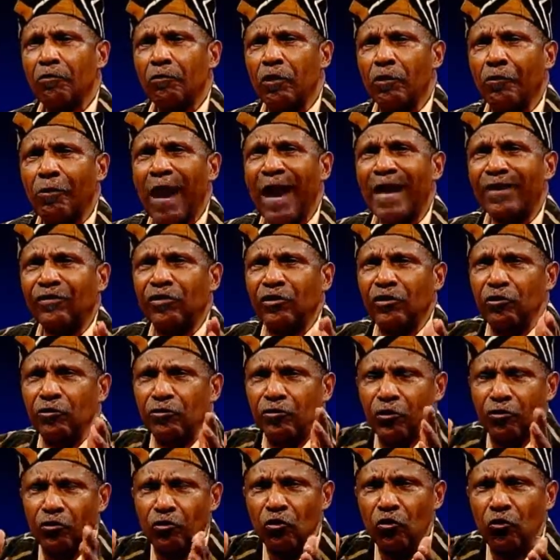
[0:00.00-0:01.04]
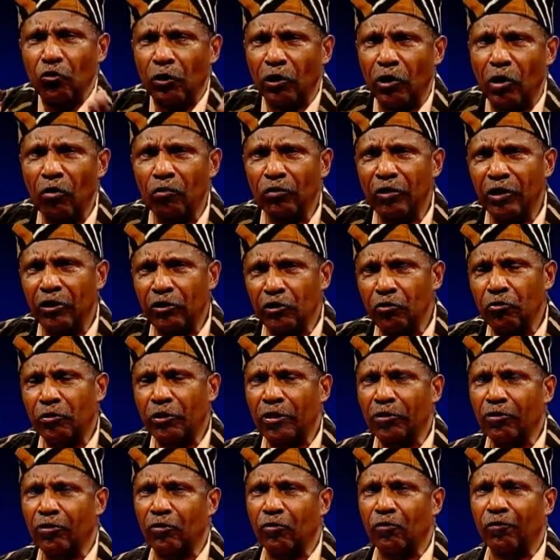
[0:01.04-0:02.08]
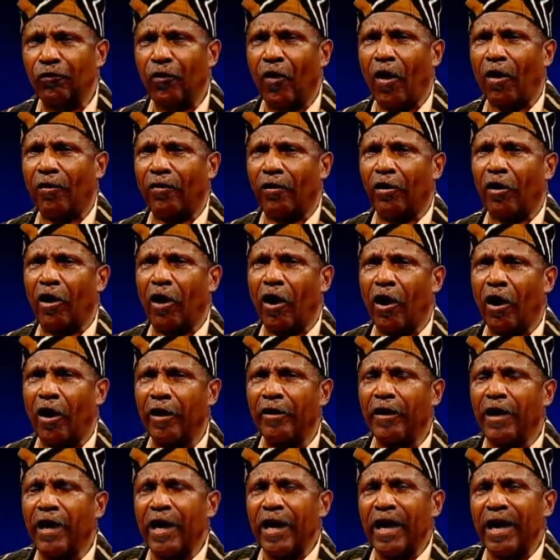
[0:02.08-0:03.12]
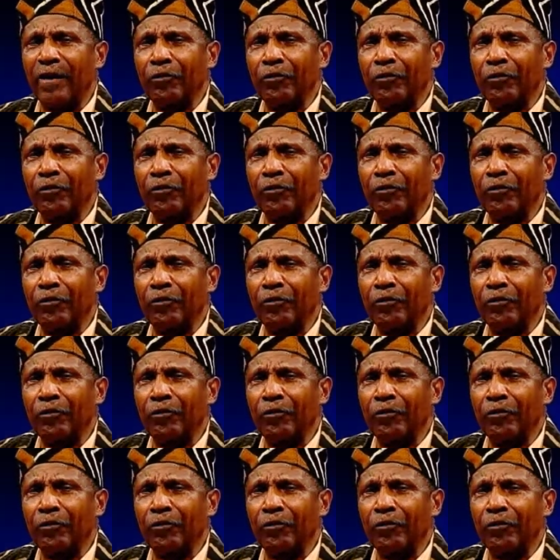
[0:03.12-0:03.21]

We're asking you to do what only you can do, Father God.